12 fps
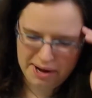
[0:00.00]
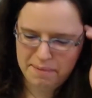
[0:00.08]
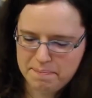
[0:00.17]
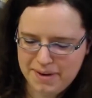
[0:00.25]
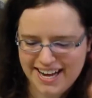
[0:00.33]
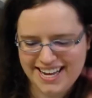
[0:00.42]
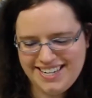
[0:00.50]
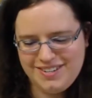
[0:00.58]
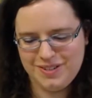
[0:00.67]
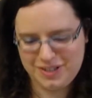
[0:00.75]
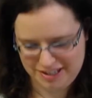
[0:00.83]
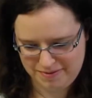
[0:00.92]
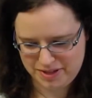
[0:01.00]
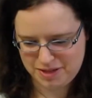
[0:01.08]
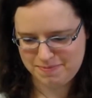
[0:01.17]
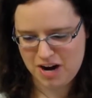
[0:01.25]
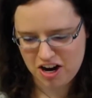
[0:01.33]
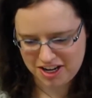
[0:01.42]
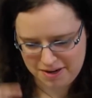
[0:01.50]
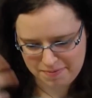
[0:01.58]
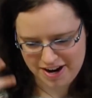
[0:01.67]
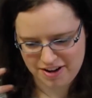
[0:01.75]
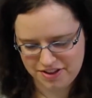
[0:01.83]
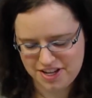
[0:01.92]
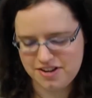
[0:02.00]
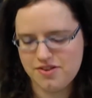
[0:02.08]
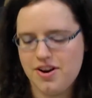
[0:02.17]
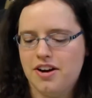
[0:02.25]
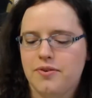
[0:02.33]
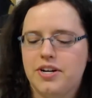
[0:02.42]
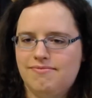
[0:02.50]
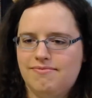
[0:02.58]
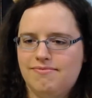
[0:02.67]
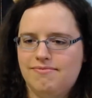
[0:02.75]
But you look good with the mahogany brown thing you got going on.